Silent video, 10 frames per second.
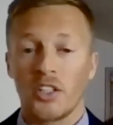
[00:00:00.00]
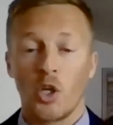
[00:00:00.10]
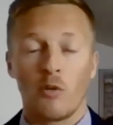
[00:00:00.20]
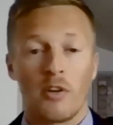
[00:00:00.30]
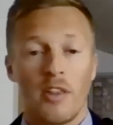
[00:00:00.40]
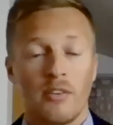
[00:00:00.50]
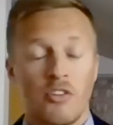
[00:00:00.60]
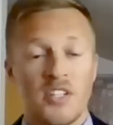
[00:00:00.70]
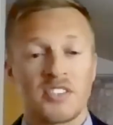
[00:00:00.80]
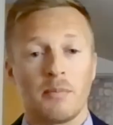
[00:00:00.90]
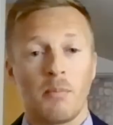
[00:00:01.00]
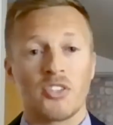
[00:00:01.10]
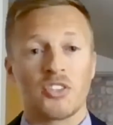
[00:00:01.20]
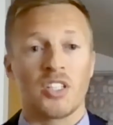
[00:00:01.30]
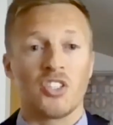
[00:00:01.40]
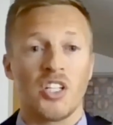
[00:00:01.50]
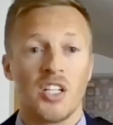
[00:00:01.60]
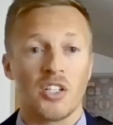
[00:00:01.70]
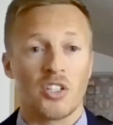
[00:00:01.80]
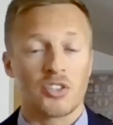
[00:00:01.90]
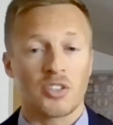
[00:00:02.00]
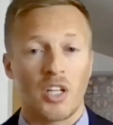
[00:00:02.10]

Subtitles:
over the recent months and years,